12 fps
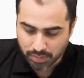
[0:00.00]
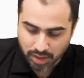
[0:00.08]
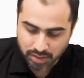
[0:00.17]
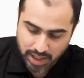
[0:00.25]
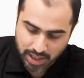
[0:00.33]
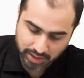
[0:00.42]

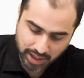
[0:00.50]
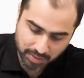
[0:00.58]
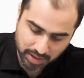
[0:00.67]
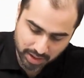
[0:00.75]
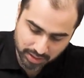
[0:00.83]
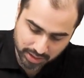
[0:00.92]
Then came
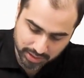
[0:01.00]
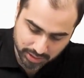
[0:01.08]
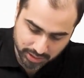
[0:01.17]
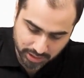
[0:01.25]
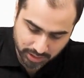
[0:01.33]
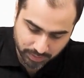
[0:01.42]
another
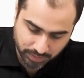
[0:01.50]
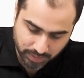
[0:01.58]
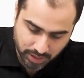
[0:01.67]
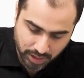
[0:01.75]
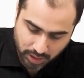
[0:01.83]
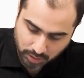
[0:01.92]
surgeon
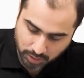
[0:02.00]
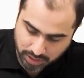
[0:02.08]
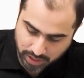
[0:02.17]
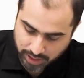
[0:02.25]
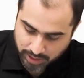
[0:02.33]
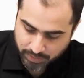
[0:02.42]
who
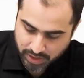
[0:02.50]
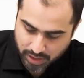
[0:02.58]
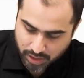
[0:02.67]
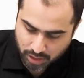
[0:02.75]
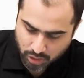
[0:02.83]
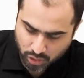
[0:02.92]
said,
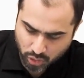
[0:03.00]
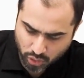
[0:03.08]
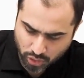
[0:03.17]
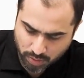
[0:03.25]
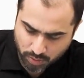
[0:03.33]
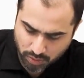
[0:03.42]
to
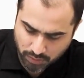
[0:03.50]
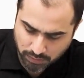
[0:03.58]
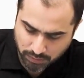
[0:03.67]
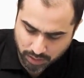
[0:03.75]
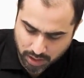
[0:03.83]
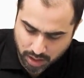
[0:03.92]
remove
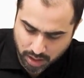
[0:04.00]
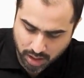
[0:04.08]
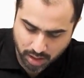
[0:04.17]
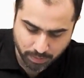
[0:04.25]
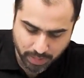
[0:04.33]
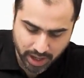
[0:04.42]
the
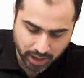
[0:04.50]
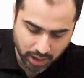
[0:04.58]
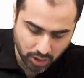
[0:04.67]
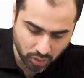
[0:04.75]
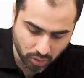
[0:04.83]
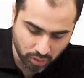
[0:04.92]

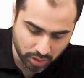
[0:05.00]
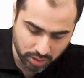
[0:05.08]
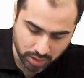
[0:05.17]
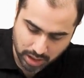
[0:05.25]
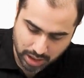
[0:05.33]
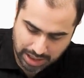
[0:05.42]
apical node,
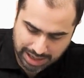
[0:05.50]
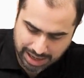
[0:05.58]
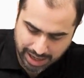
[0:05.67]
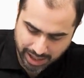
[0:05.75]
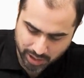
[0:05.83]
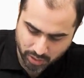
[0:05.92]

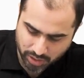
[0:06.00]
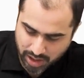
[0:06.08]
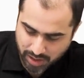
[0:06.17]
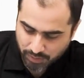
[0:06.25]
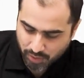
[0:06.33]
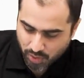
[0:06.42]
I don't
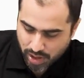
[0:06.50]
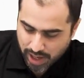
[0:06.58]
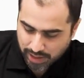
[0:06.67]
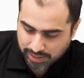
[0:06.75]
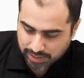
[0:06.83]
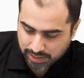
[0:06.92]
have to
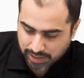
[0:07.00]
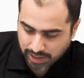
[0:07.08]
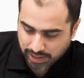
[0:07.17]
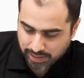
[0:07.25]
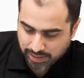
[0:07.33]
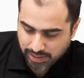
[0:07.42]

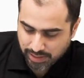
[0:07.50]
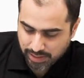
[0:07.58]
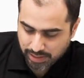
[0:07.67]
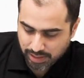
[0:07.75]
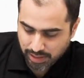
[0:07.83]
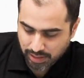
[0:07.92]
excise
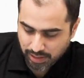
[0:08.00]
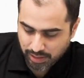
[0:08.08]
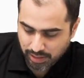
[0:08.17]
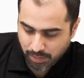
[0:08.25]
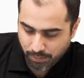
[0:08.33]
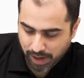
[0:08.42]

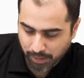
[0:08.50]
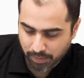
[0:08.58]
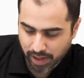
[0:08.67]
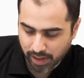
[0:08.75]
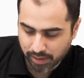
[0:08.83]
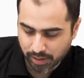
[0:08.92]
the pec
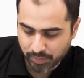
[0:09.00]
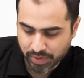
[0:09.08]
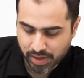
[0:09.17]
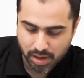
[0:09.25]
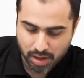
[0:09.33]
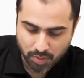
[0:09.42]
minor.
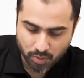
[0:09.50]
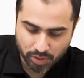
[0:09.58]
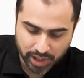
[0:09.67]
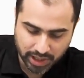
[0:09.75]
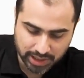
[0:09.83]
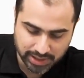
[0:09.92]

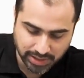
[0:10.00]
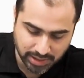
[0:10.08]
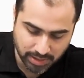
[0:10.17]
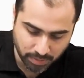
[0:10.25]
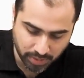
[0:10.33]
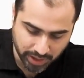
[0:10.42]
What I can
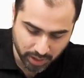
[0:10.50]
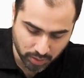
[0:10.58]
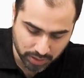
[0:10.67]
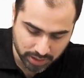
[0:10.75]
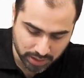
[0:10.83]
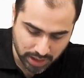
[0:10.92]
simply
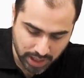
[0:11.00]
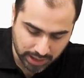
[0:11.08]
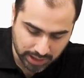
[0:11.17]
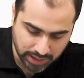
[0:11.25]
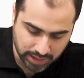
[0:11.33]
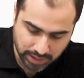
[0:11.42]
do is, I
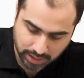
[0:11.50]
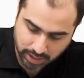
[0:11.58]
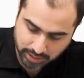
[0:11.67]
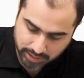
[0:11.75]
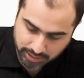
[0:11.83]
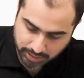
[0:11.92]
can just
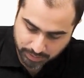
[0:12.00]
cut it.